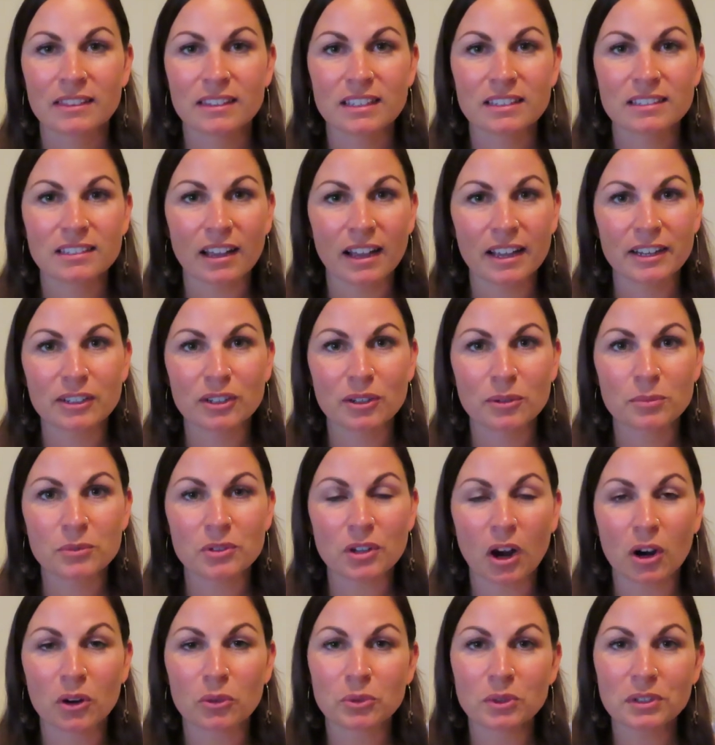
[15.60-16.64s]
These items
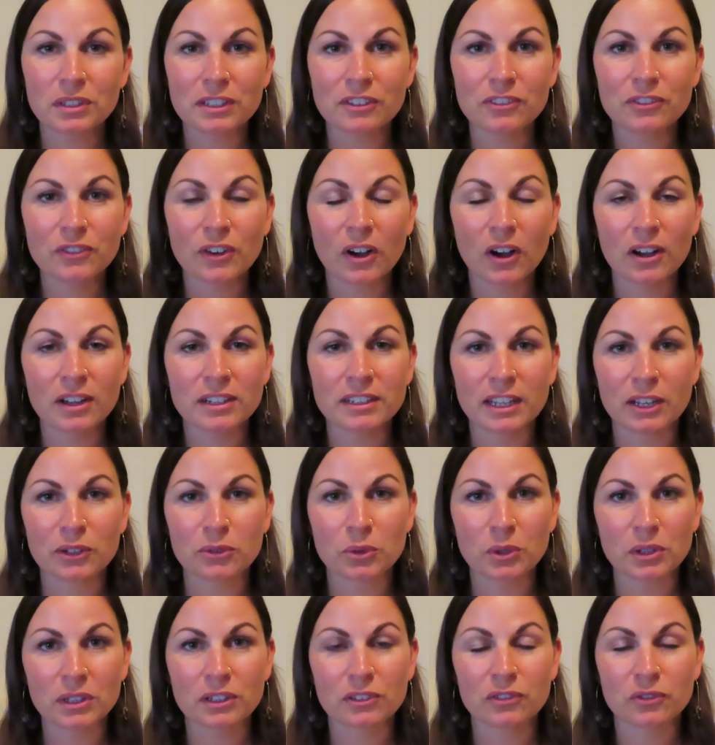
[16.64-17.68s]
are really fun
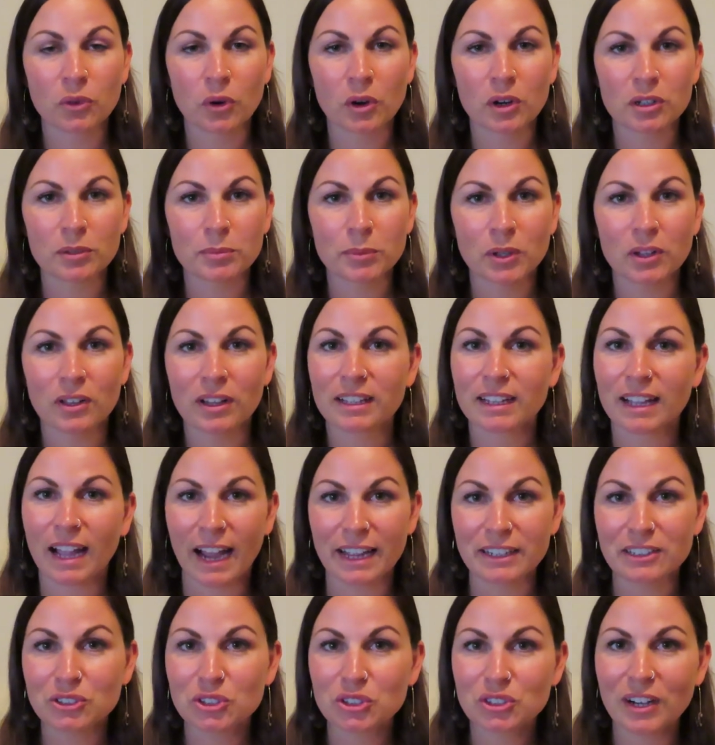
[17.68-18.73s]
and really affordable and
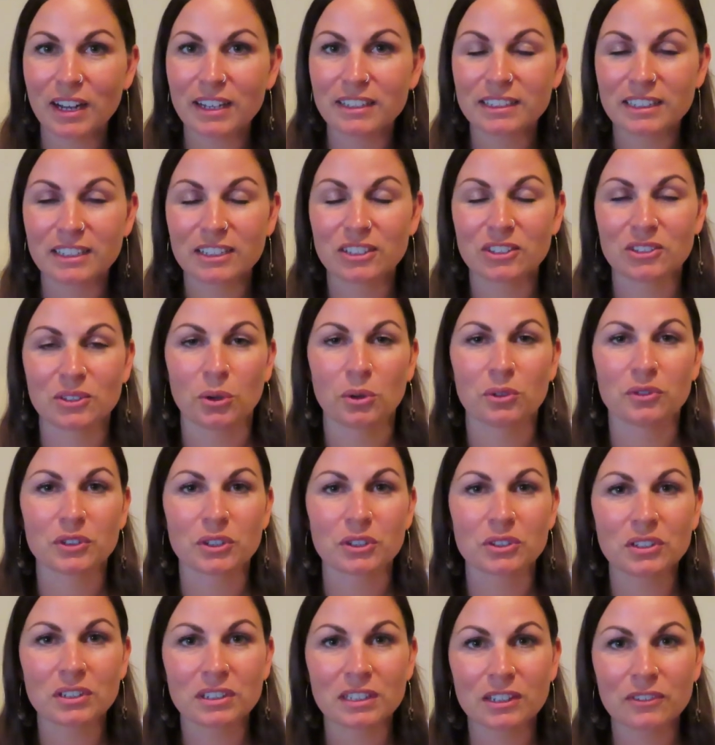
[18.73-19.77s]
kind of trendy, so if
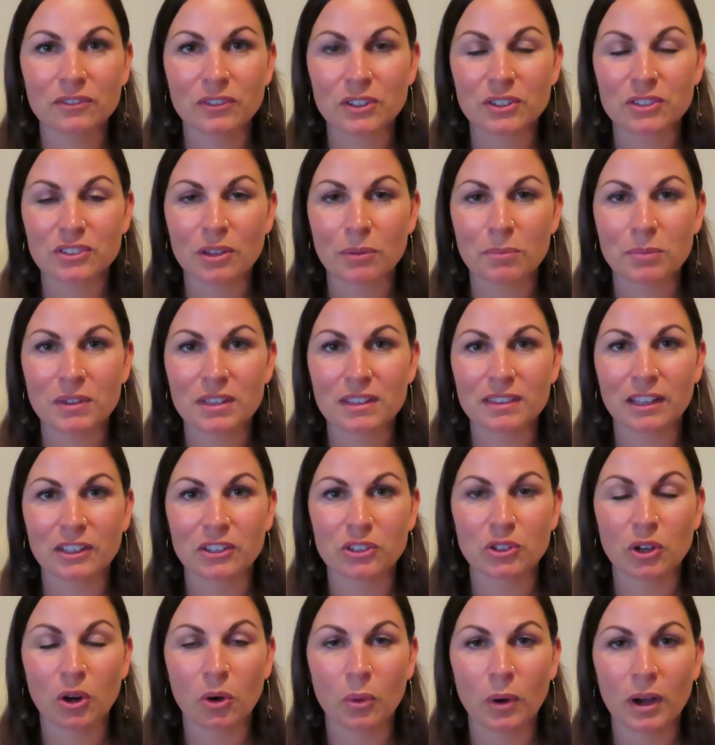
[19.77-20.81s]
you're looking for something that
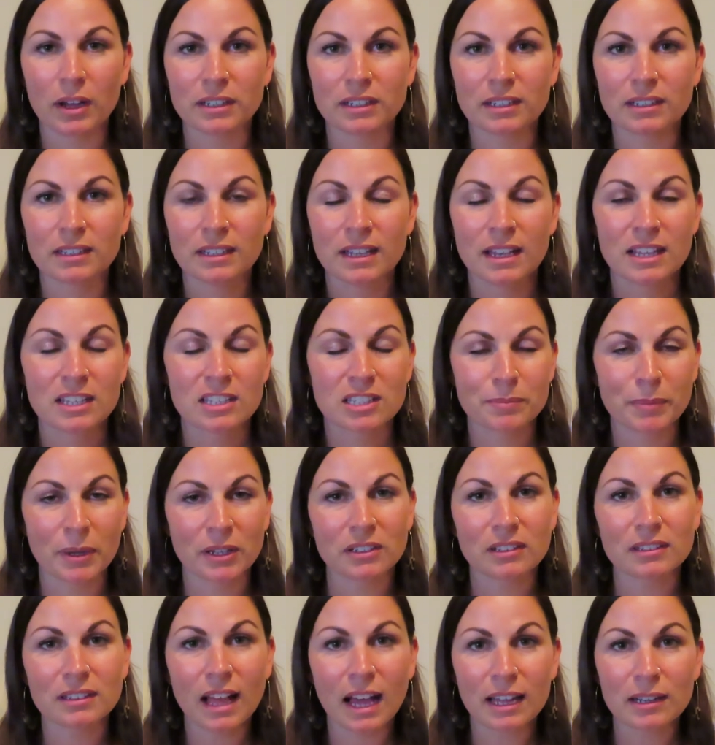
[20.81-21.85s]
you don't want to
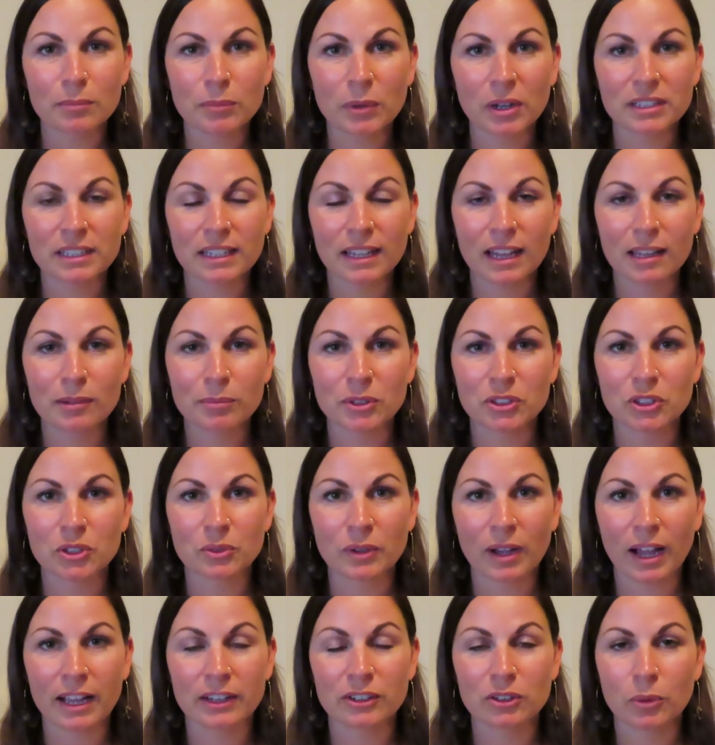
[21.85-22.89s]
spend a lot of money on, but you
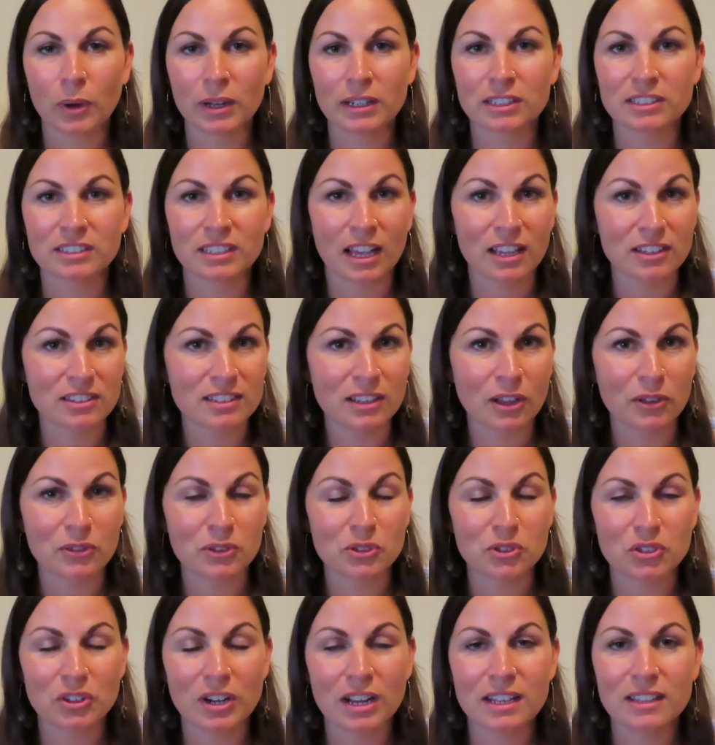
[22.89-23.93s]
kind of want to test out the
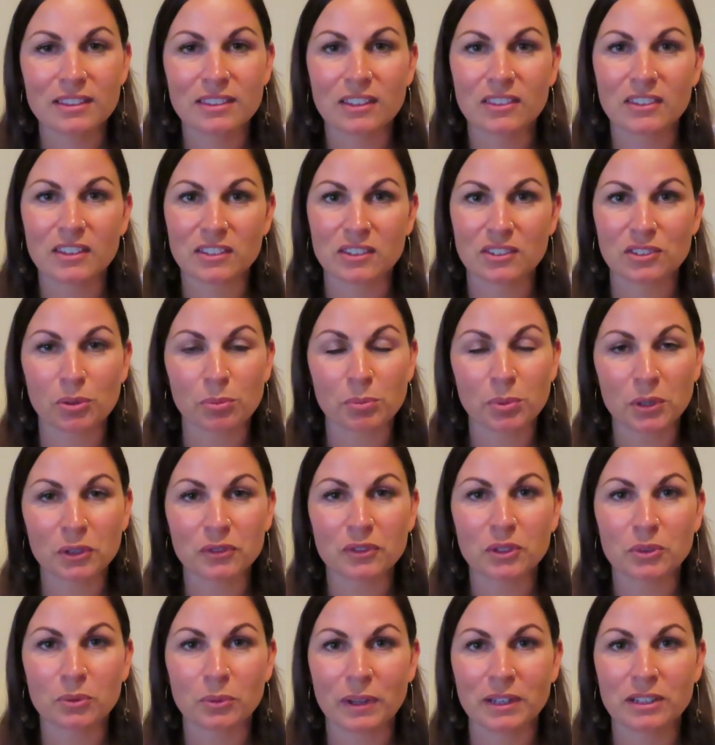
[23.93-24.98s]
trend, then this is a
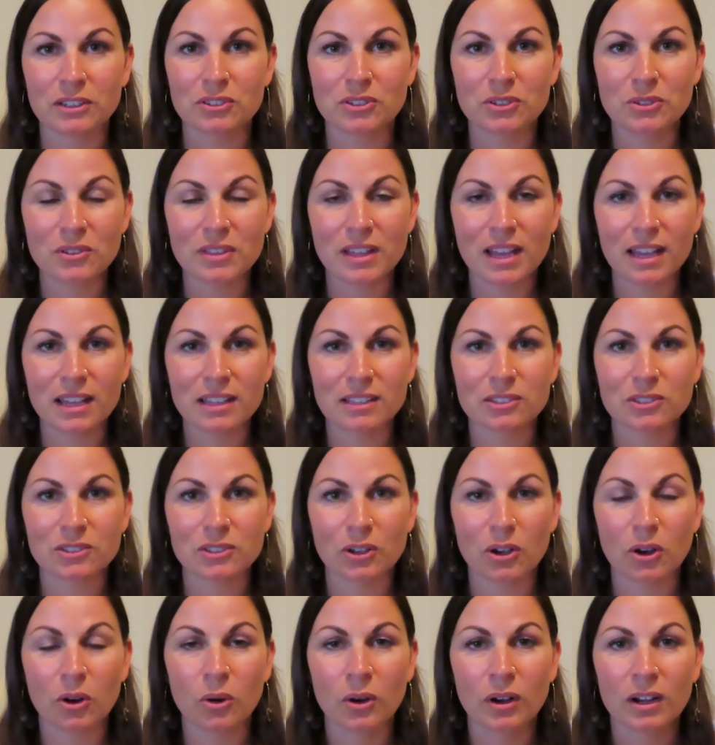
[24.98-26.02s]
perfect way to do that.
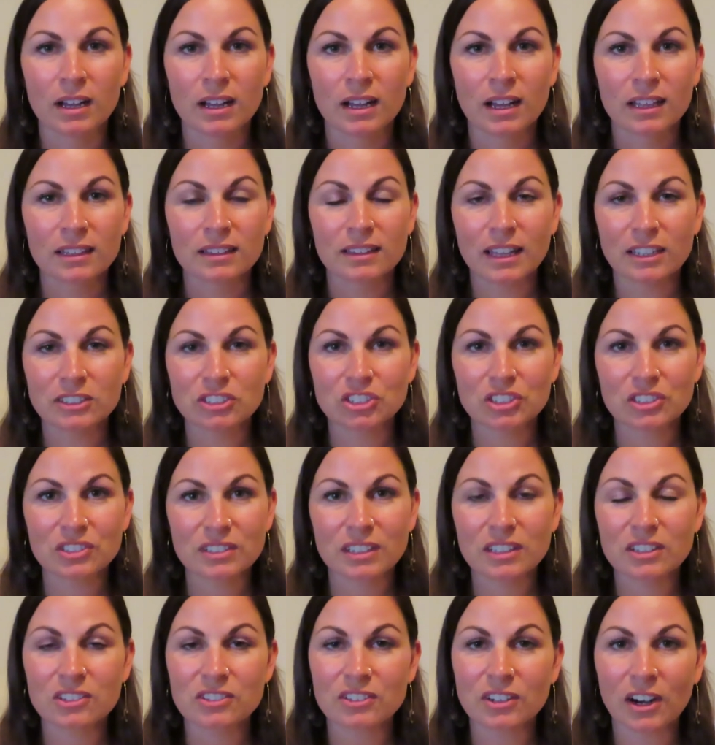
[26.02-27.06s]
So let's just
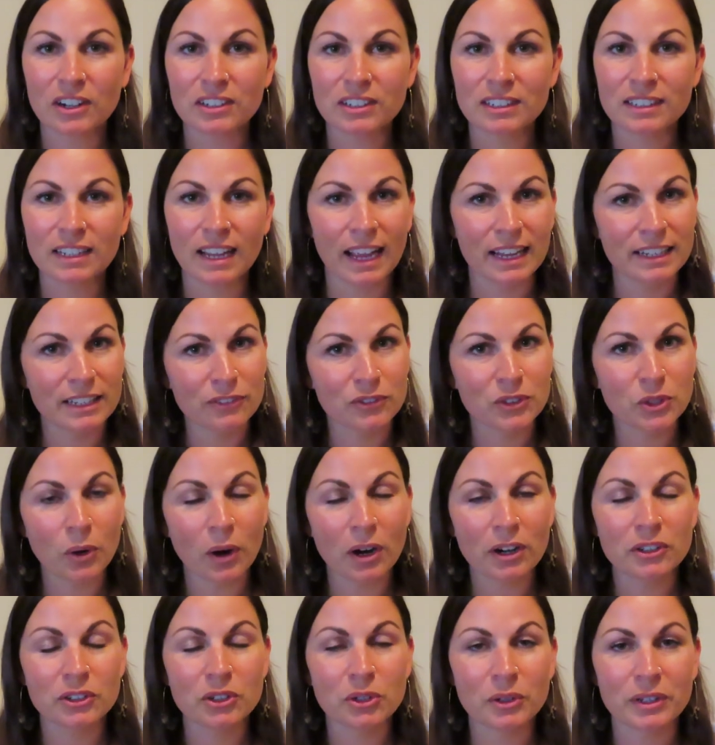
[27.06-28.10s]
get started, and if you
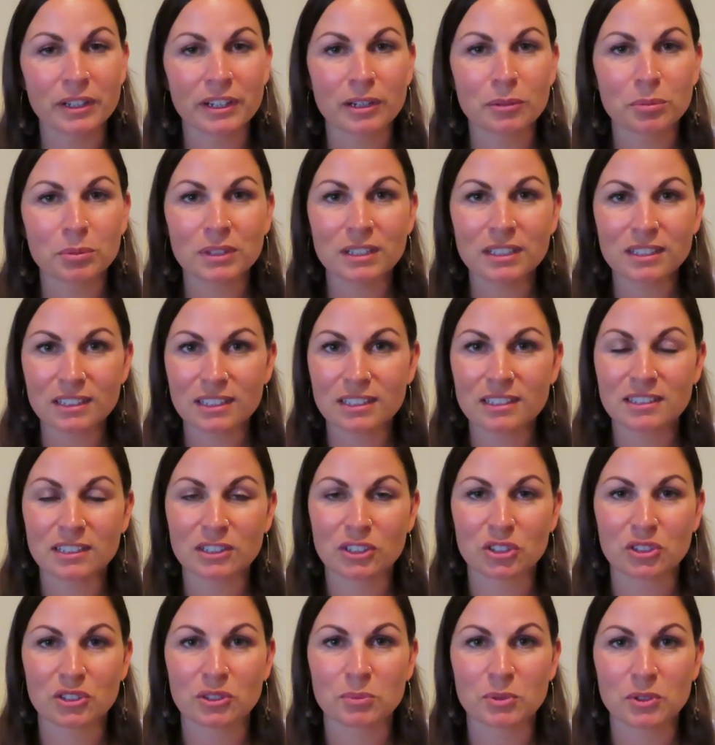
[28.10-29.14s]
are new here, please
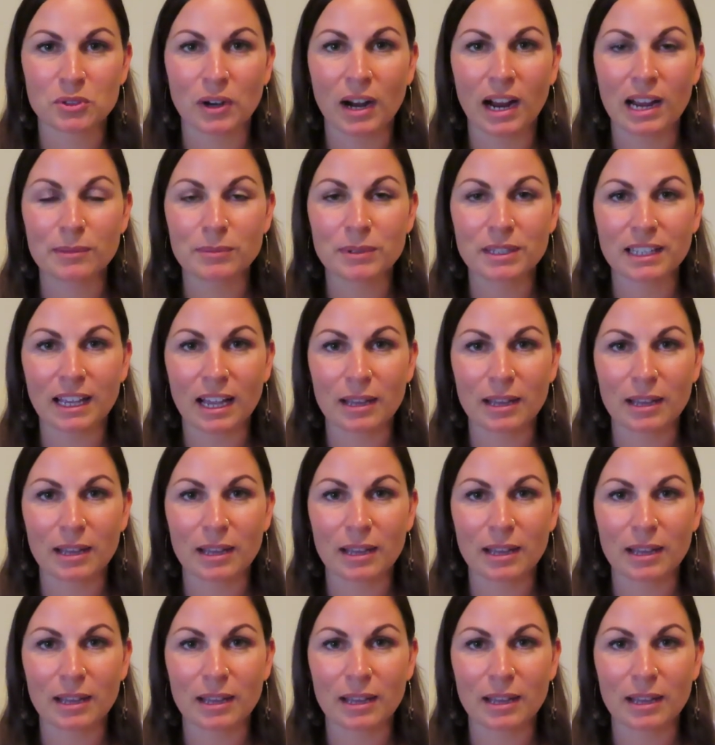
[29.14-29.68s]
consider subscribing.